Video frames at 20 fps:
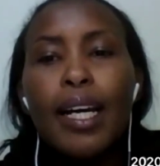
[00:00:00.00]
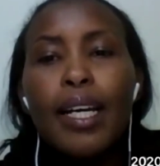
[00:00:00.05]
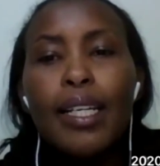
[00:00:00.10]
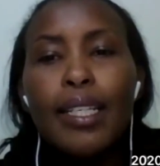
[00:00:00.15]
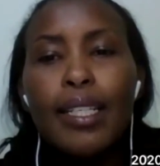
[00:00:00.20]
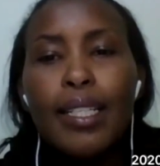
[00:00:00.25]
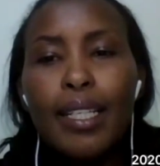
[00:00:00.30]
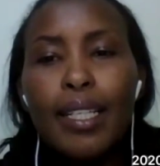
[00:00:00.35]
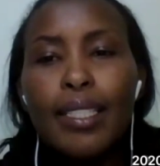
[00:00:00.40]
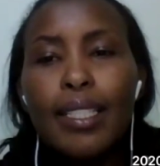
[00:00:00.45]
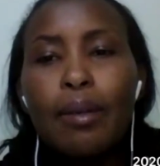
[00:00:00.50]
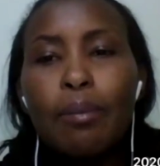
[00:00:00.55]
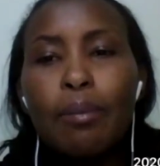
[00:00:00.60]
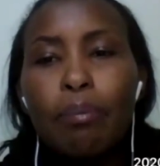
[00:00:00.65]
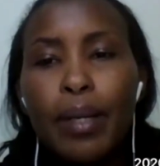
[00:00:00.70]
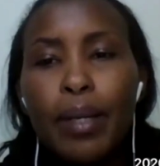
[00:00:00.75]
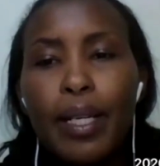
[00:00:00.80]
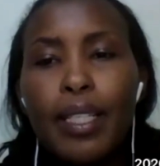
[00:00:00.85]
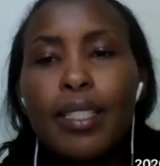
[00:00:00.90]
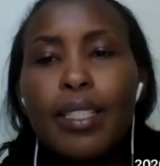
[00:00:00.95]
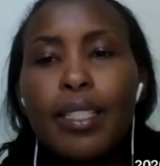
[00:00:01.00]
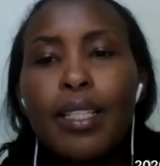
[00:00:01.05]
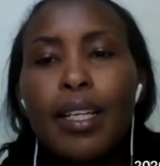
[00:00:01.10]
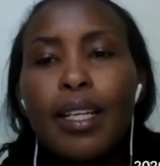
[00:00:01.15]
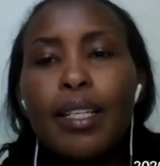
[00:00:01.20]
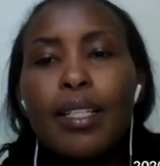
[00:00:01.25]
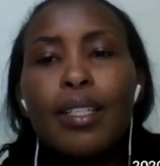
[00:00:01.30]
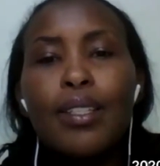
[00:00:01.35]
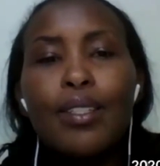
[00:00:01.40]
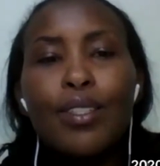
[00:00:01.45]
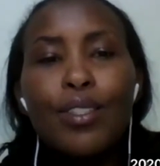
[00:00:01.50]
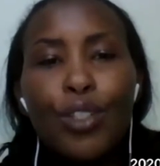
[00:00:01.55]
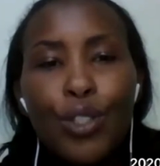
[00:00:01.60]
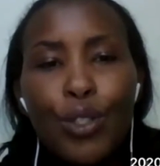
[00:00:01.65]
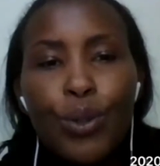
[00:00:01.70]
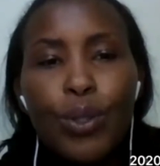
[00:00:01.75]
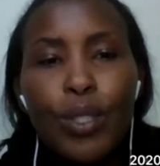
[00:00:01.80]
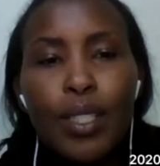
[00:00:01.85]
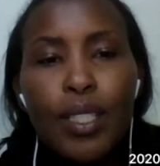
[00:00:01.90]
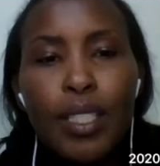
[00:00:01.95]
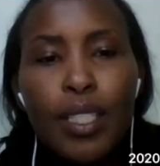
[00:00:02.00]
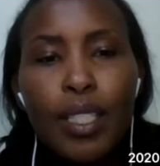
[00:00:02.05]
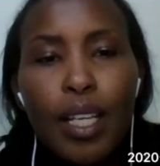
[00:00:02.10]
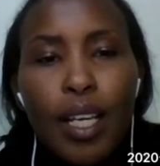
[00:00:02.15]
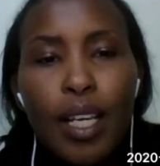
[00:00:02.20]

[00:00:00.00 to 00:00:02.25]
data-based decisions.